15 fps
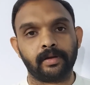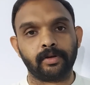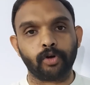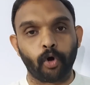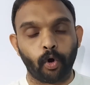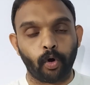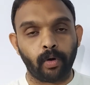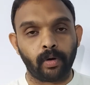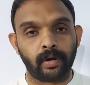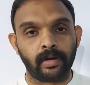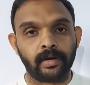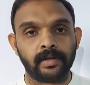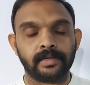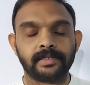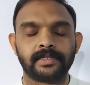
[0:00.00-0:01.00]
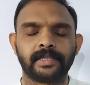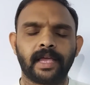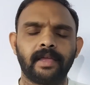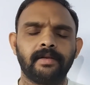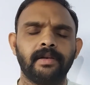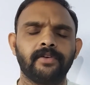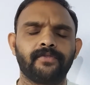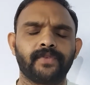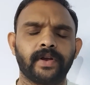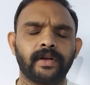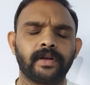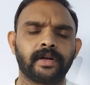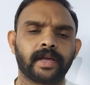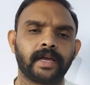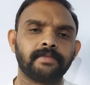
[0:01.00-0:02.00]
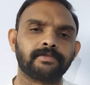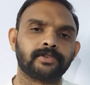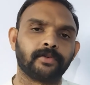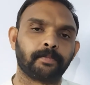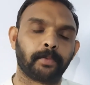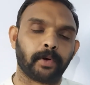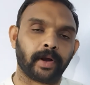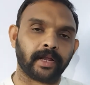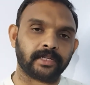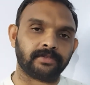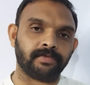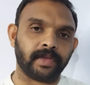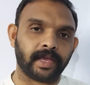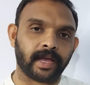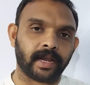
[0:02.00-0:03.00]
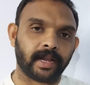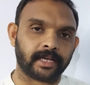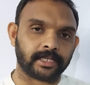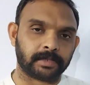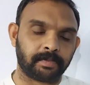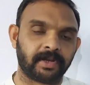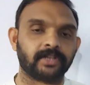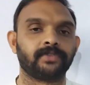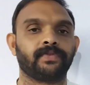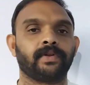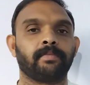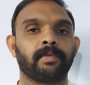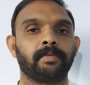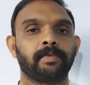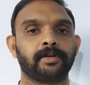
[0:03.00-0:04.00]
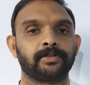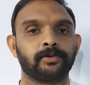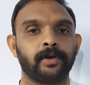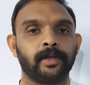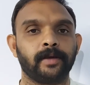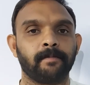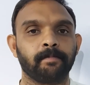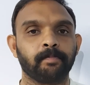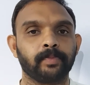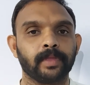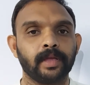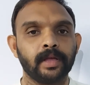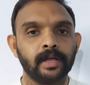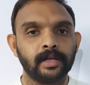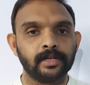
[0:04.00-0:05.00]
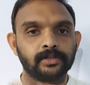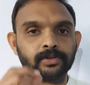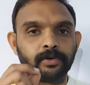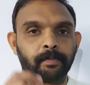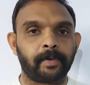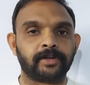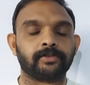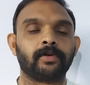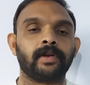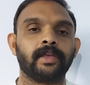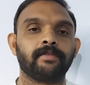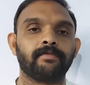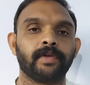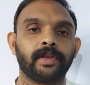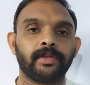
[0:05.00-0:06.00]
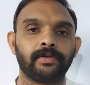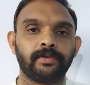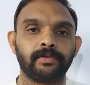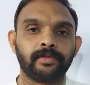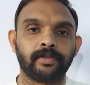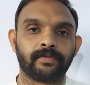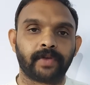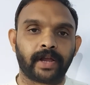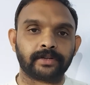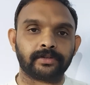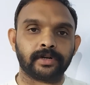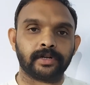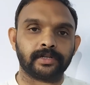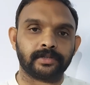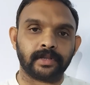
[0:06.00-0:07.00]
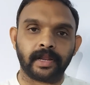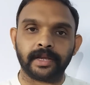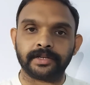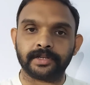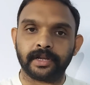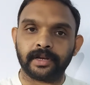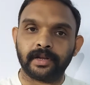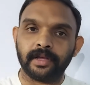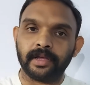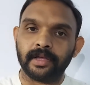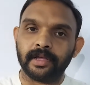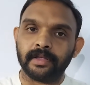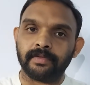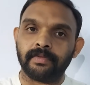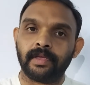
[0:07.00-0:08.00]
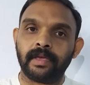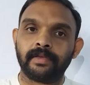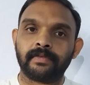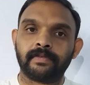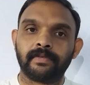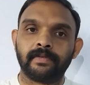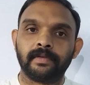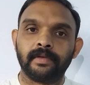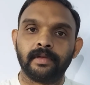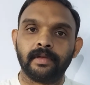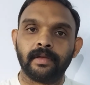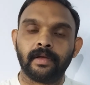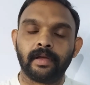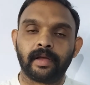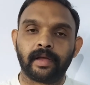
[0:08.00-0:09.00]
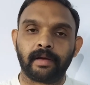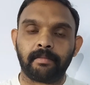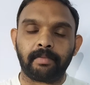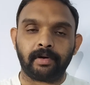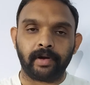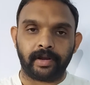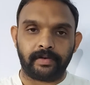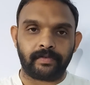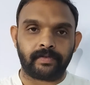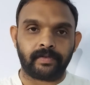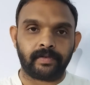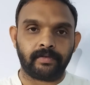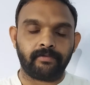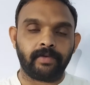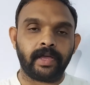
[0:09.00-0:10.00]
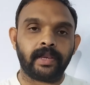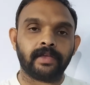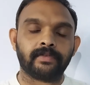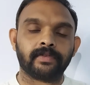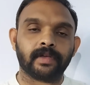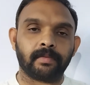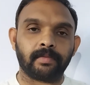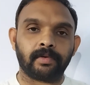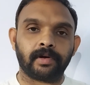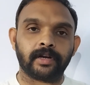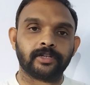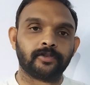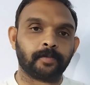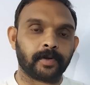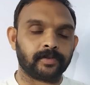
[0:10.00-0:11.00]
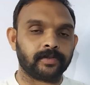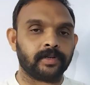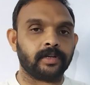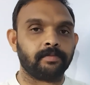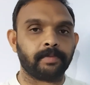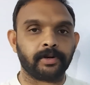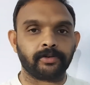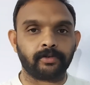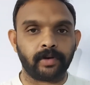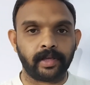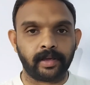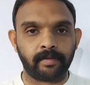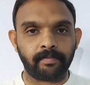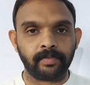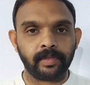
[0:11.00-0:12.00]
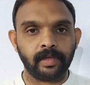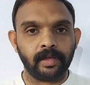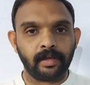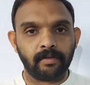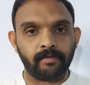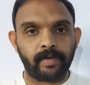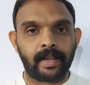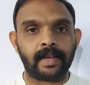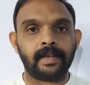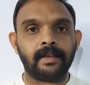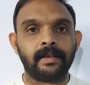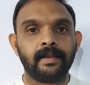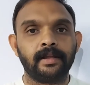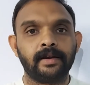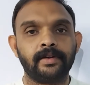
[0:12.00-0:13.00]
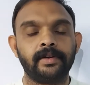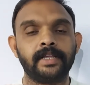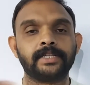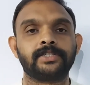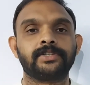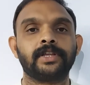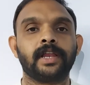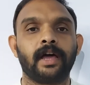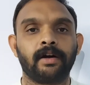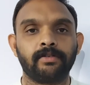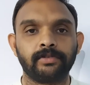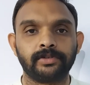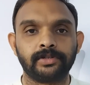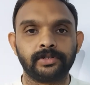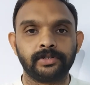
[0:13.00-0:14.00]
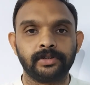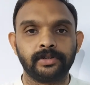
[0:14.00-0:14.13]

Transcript: coal, say different types of products we can expect from a petroleum. So petroleum, when you do the fractional distillation, these components, various components present in petroleum will distill out,